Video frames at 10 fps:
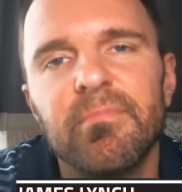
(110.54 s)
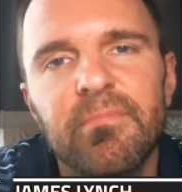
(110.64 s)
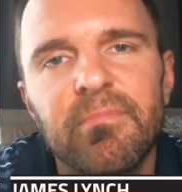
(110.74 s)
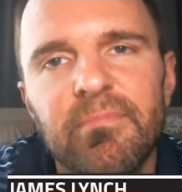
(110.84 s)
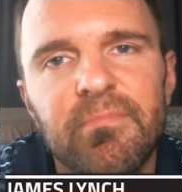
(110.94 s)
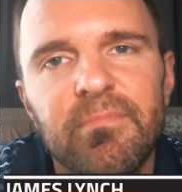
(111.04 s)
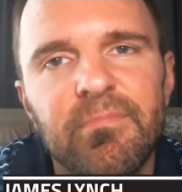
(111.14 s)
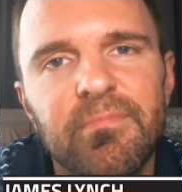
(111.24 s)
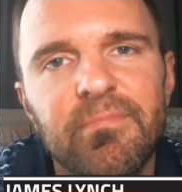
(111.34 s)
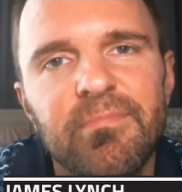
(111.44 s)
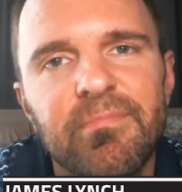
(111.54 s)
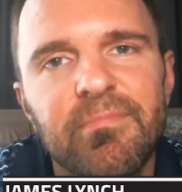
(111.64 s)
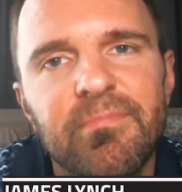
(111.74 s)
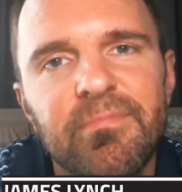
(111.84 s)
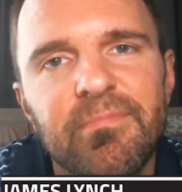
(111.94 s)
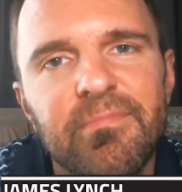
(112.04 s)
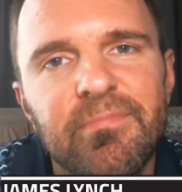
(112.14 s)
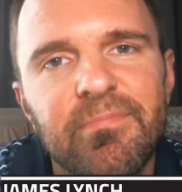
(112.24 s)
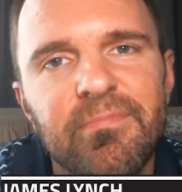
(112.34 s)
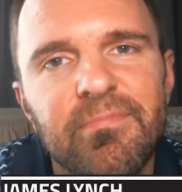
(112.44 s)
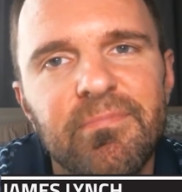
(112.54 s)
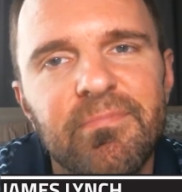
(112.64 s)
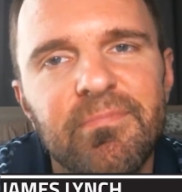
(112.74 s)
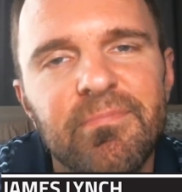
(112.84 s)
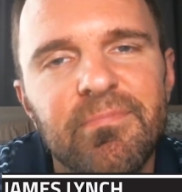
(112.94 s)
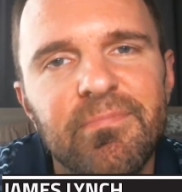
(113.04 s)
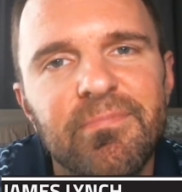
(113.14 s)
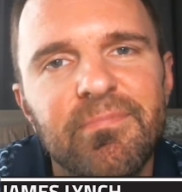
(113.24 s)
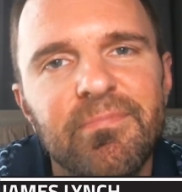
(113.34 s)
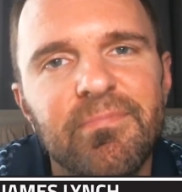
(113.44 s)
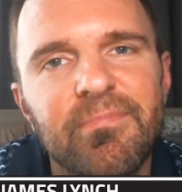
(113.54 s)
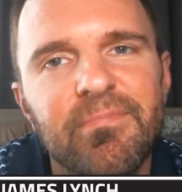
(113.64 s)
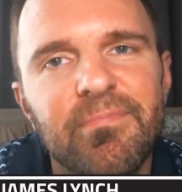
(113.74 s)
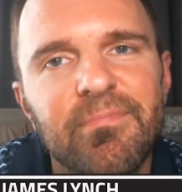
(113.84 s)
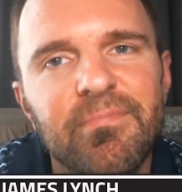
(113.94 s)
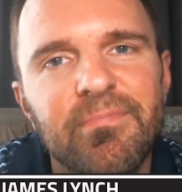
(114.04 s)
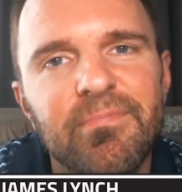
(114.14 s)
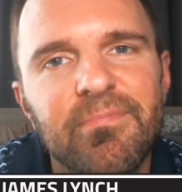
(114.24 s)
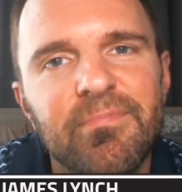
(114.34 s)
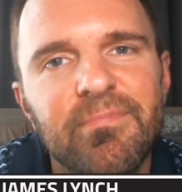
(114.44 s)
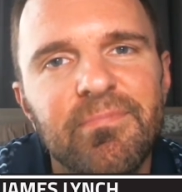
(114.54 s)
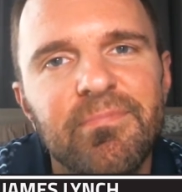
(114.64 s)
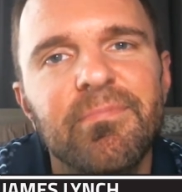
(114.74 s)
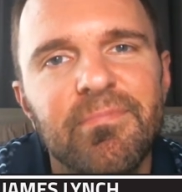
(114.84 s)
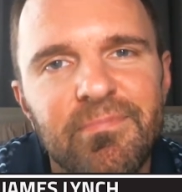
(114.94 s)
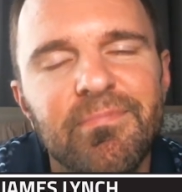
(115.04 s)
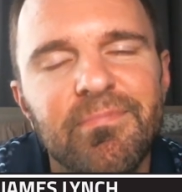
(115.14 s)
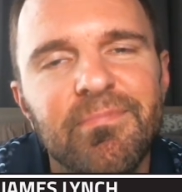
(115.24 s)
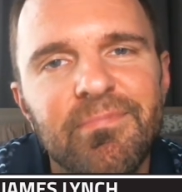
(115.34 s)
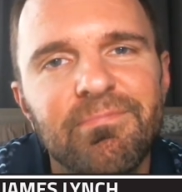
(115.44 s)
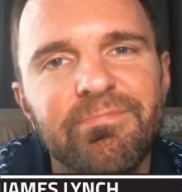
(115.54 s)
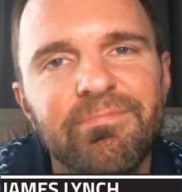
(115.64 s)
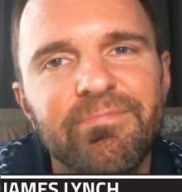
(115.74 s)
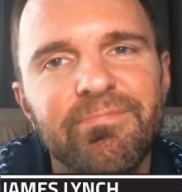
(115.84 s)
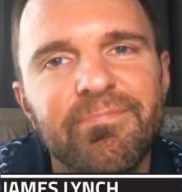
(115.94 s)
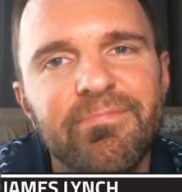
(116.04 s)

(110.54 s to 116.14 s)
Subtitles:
(silent)